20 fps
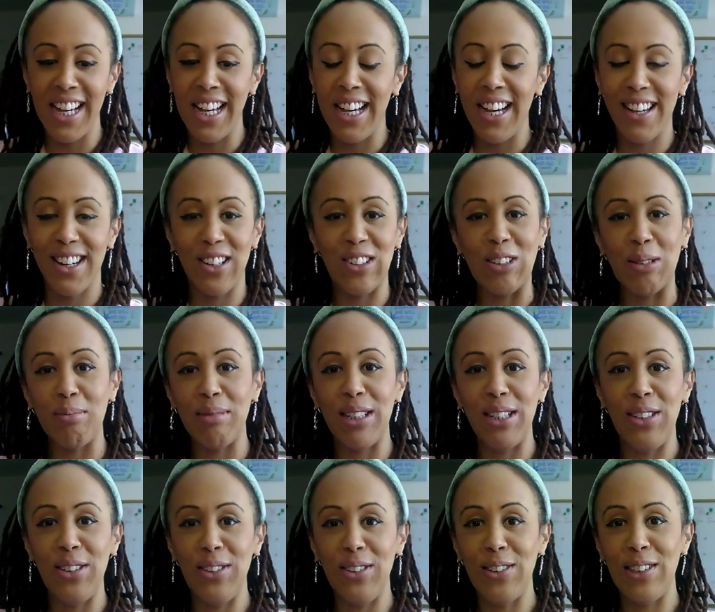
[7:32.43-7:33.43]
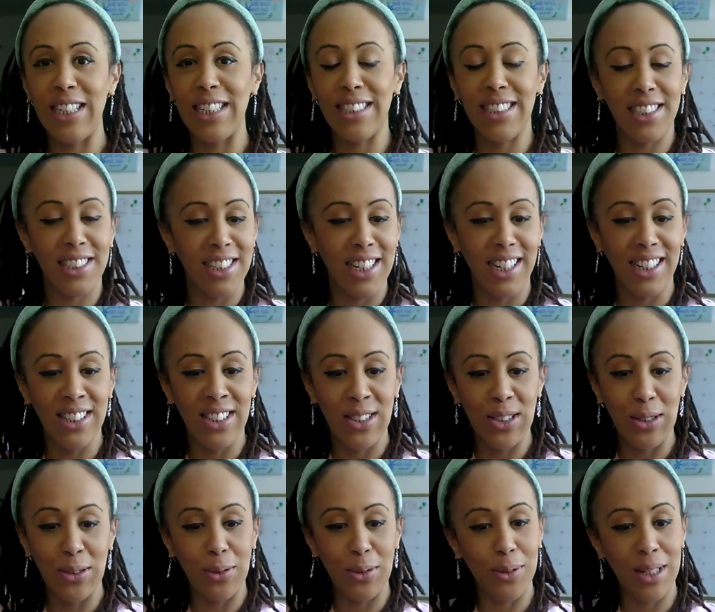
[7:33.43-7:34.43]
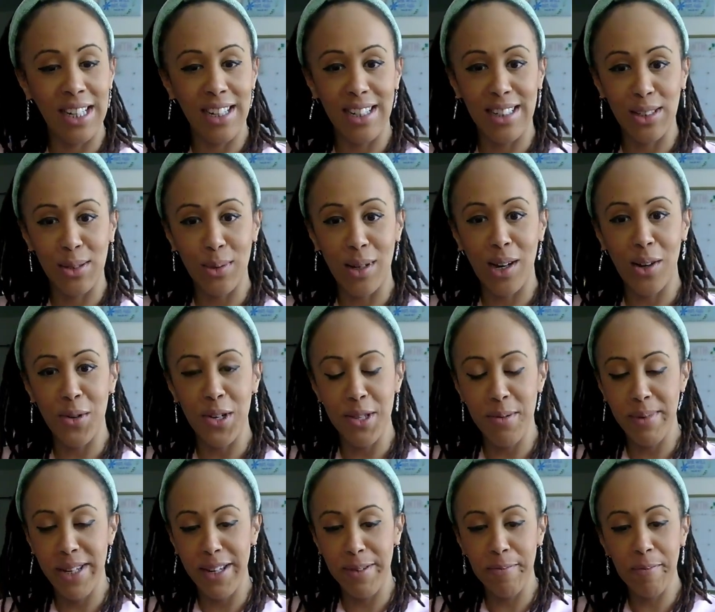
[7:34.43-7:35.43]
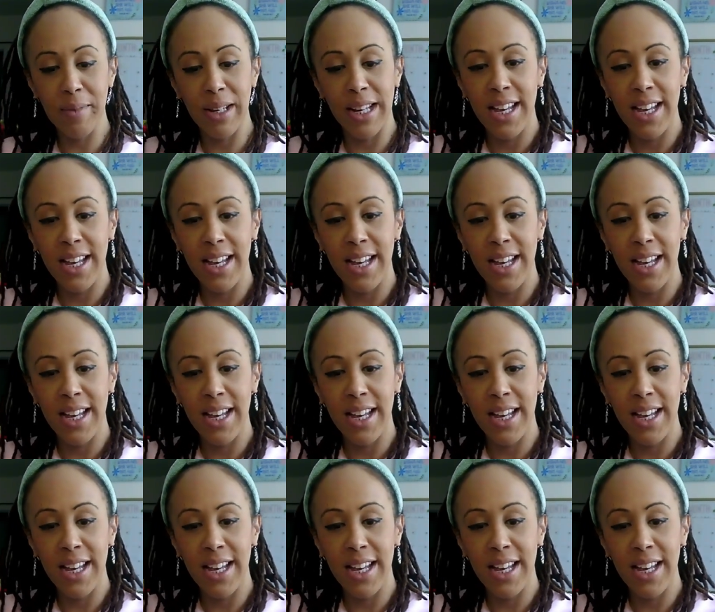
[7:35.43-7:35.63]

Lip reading: And I hope that you get the chance to read it as well with me.